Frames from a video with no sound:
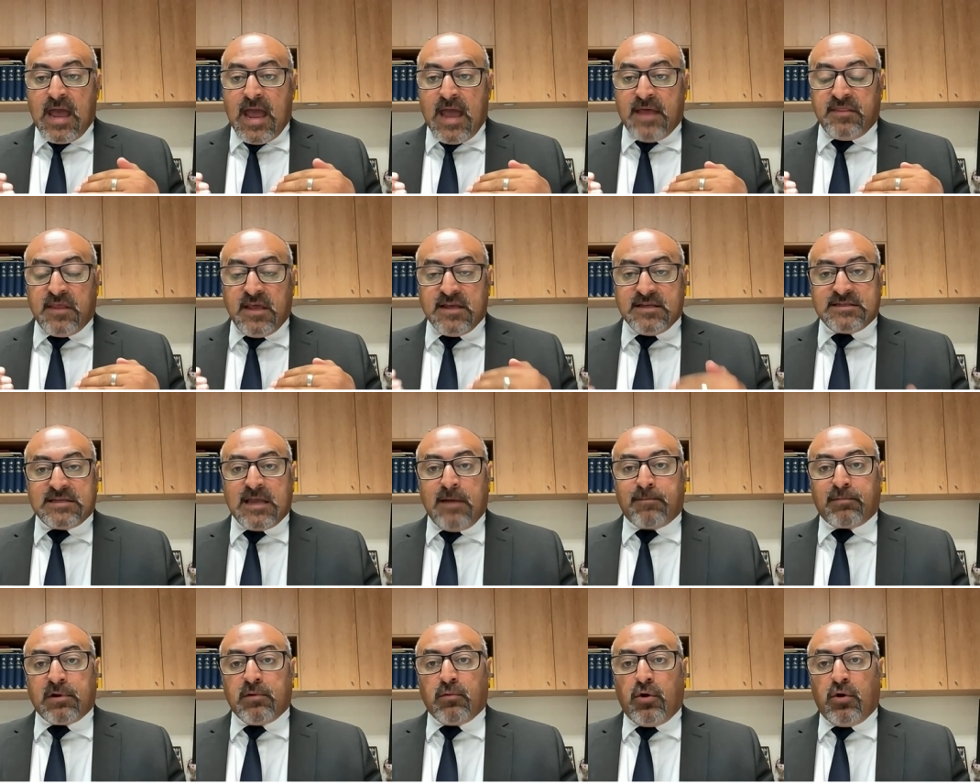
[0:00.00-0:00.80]
and these
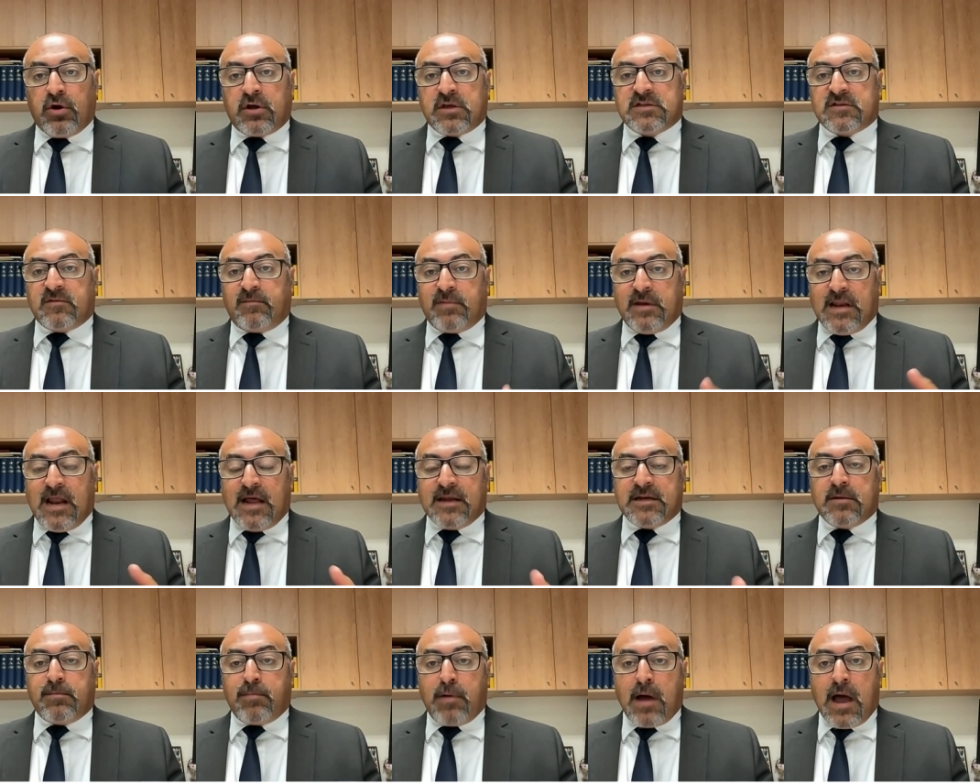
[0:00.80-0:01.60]
temporary workers have been
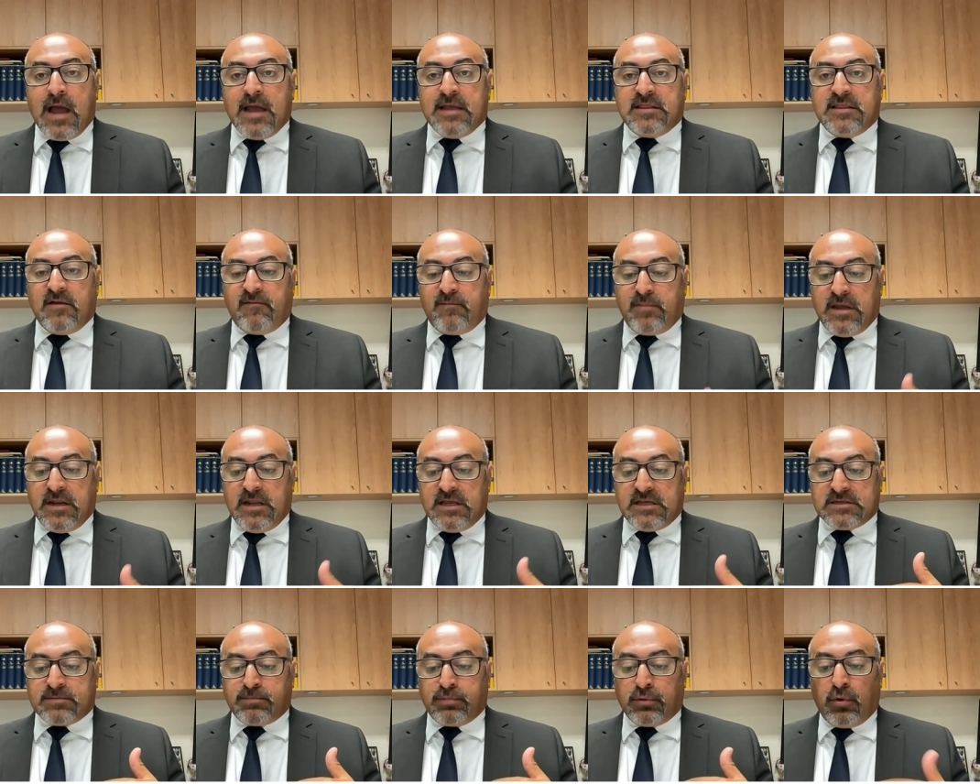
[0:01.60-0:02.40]
underpaid, they've
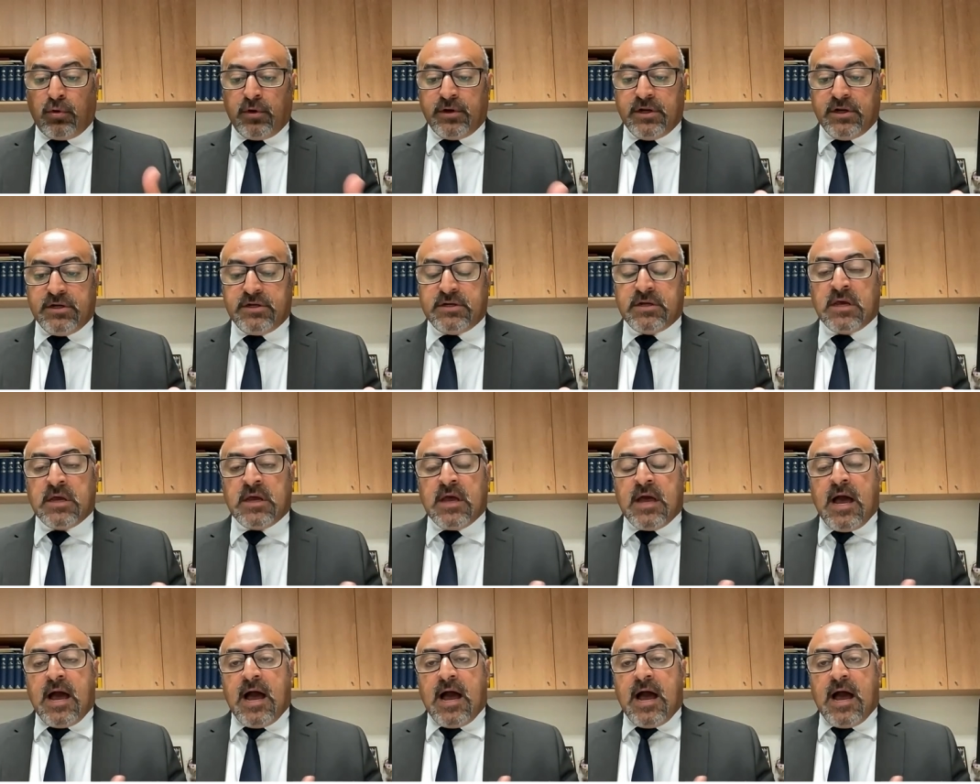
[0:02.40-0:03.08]
been exploited,